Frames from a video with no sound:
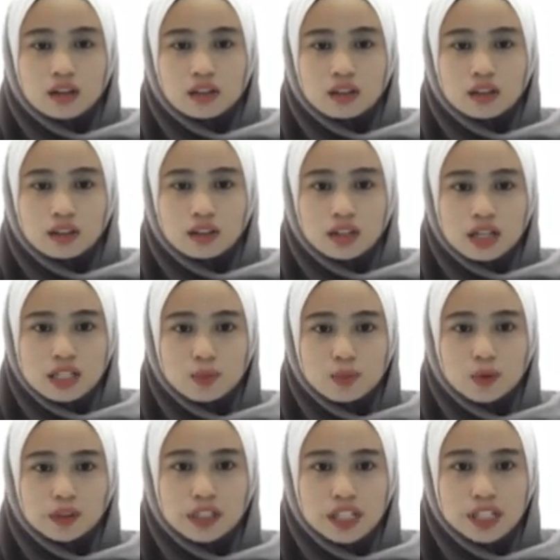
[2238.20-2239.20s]

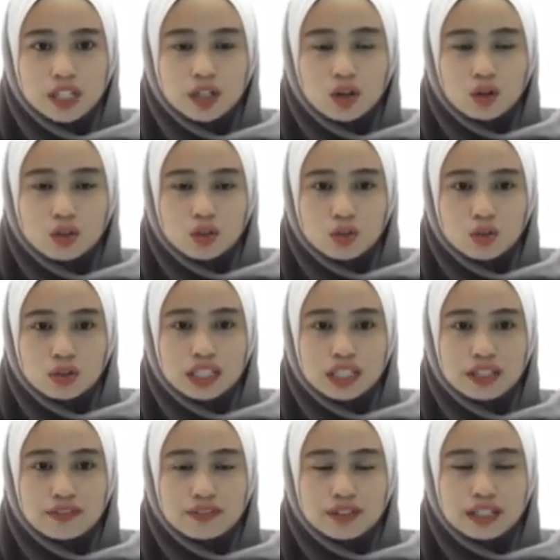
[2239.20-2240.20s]
Transportation also
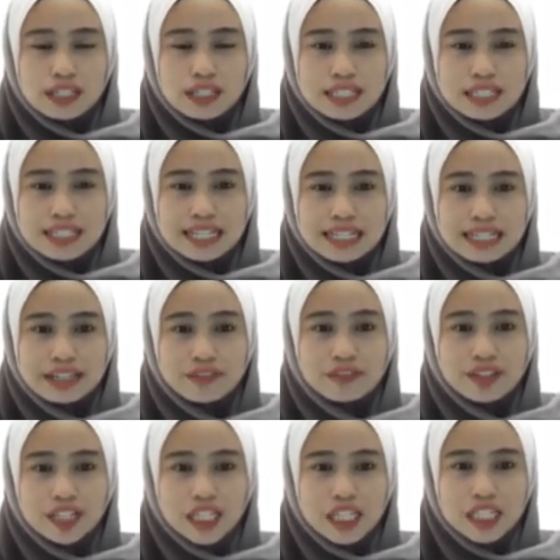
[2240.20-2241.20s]
gives a
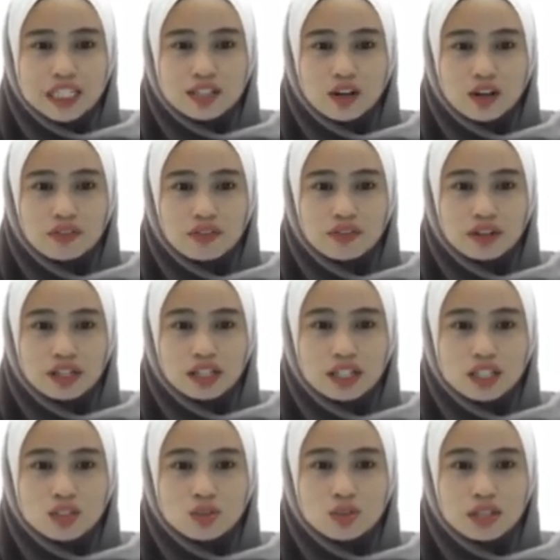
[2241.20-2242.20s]
significance of a
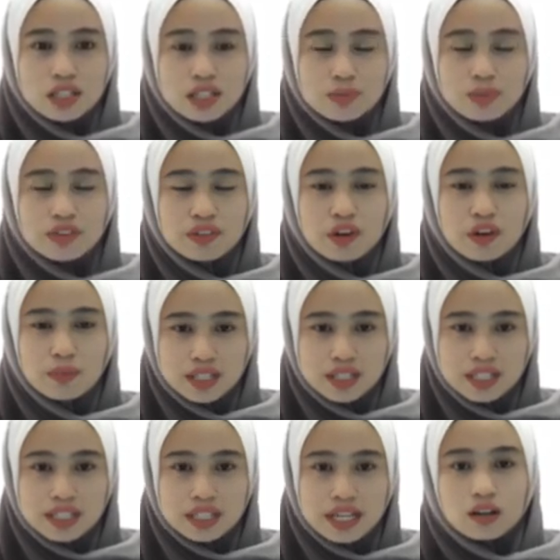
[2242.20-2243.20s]
student's
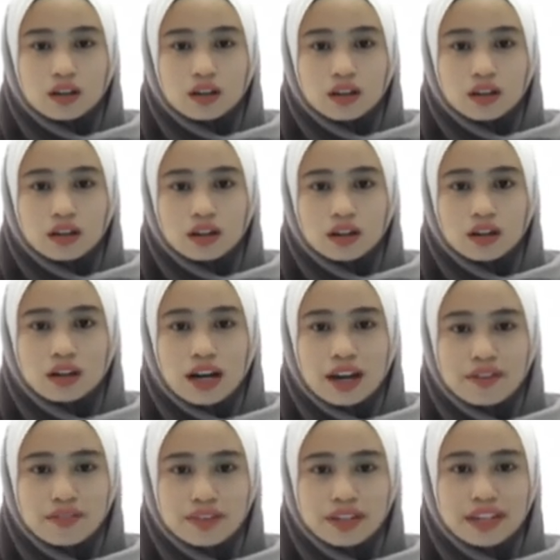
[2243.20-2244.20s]
performance.
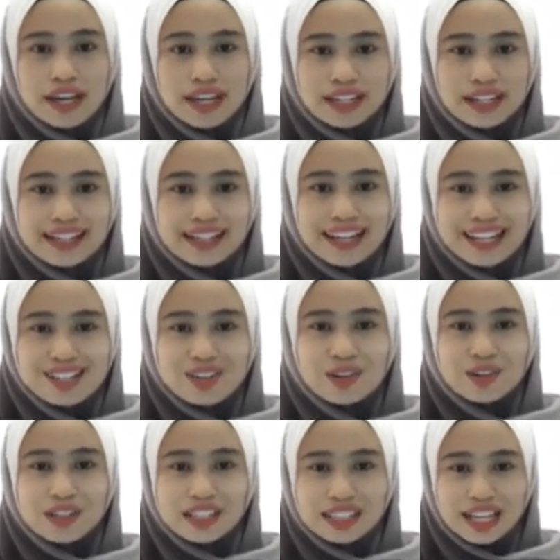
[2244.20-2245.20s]
Arriving at class
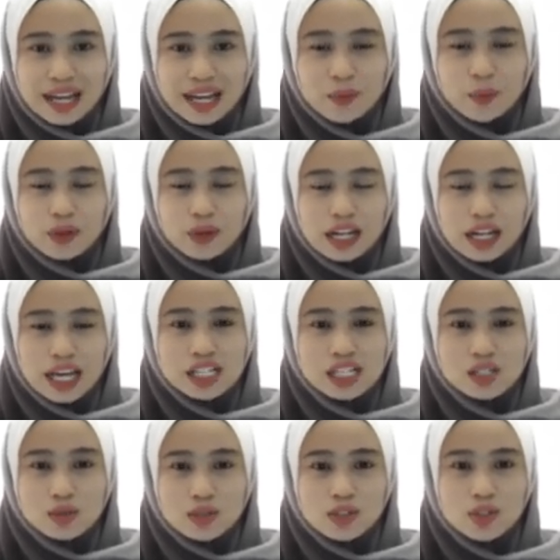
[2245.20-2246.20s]
on time will
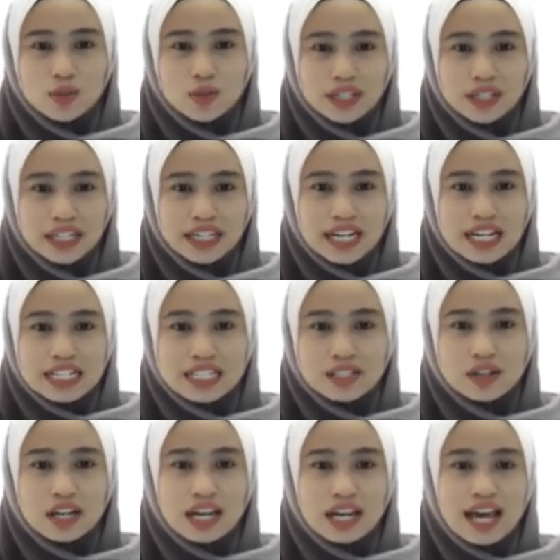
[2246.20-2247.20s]
ensure student does
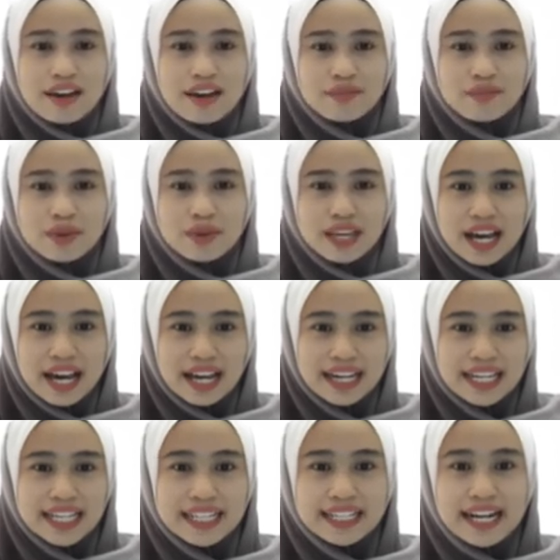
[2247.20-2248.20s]
not left
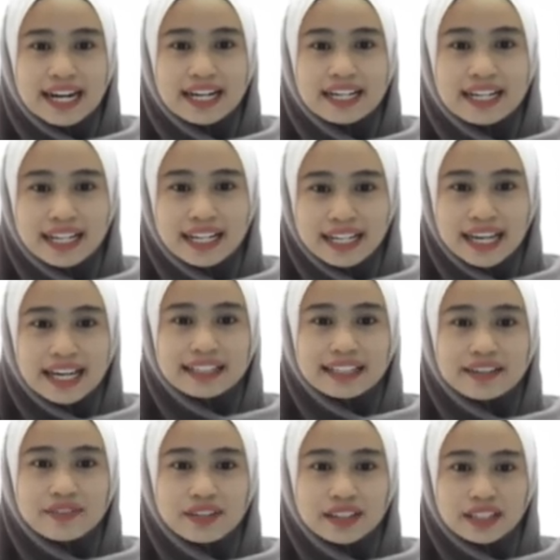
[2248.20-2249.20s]
behind in their learning
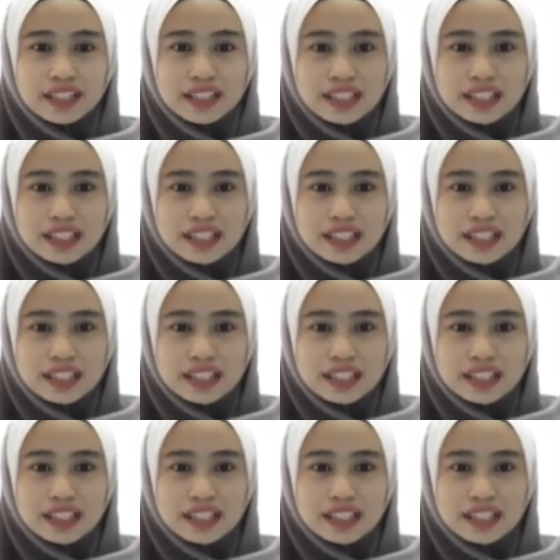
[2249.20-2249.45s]
activities